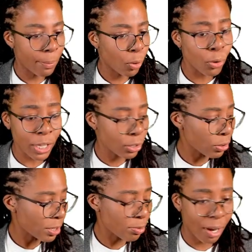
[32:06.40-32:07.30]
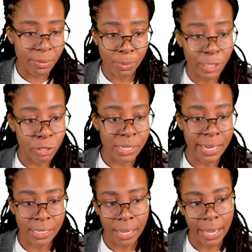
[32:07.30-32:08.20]
or that you're subscribed to my
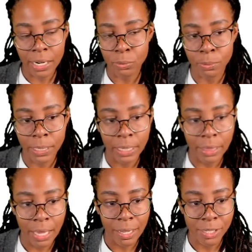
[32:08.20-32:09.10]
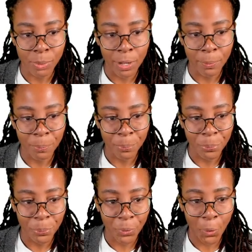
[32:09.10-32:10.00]
newsletter and it will be in there as well.
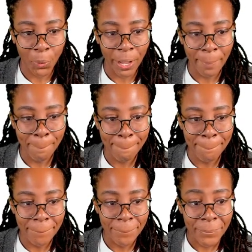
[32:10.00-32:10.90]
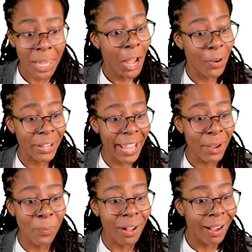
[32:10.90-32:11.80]
Okay. Okay.
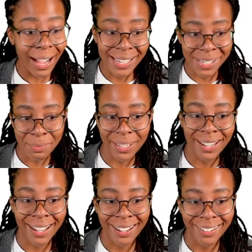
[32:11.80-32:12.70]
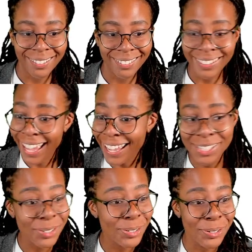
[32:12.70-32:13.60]
Well, hi, Sabiha. Yeah, I
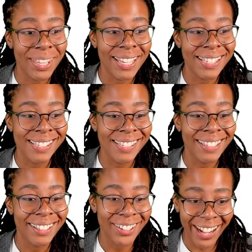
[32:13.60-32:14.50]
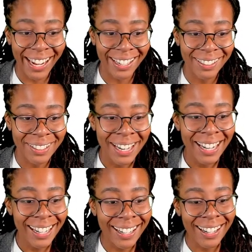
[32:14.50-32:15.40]
do this. Great.
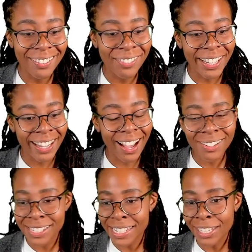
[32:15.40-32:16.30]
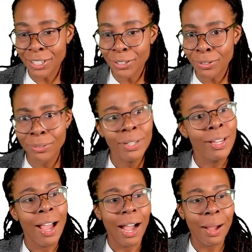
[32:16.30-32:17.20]
Lovely. I'll see you.
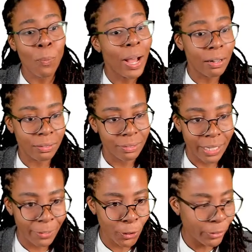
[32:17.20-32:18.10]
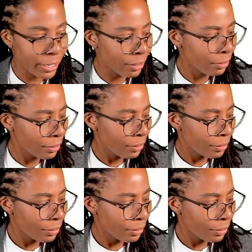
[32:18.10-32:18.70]
Well, if you're in